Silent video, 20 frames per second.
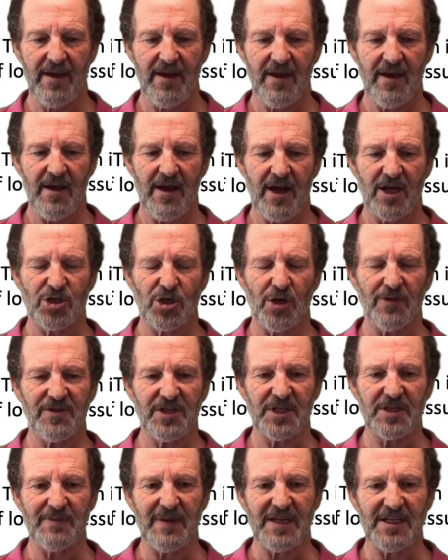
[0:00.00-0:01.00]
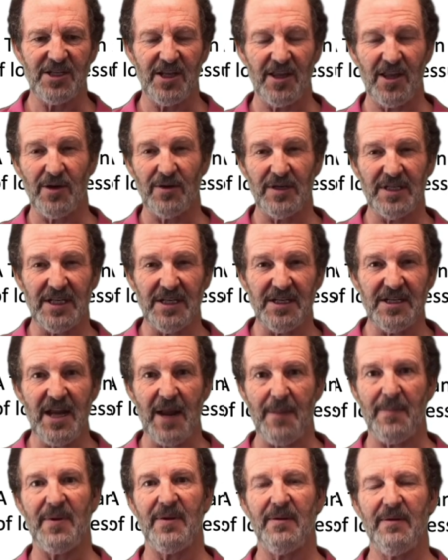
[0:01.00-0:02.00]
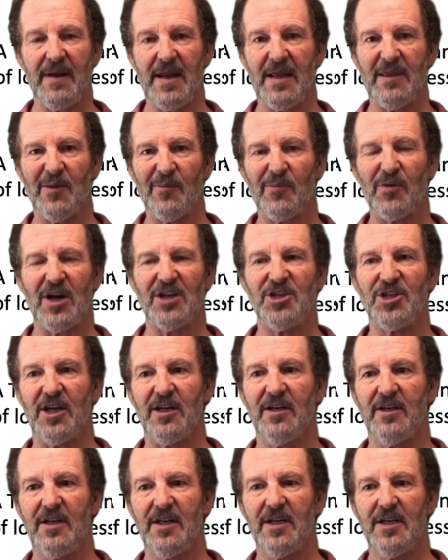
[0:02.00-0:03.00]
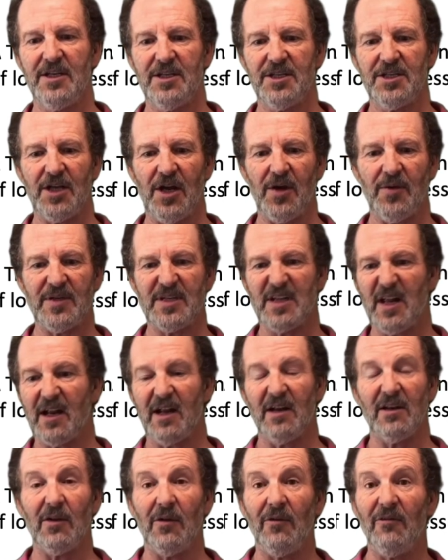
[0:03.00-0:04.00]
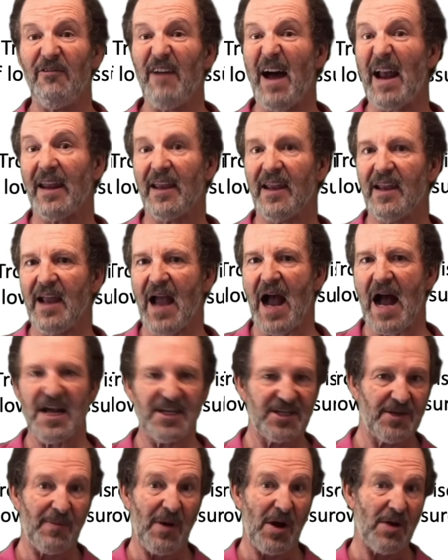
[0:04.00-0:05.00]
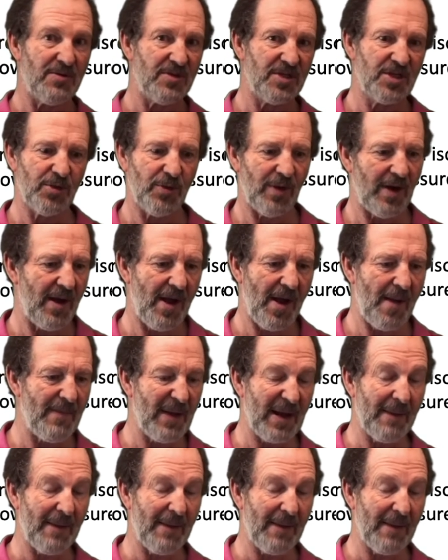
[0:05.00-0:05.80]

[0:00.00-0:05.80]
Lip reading: A trough just means that there is a dip in the pressure. So it's like a little valley as opposed to a big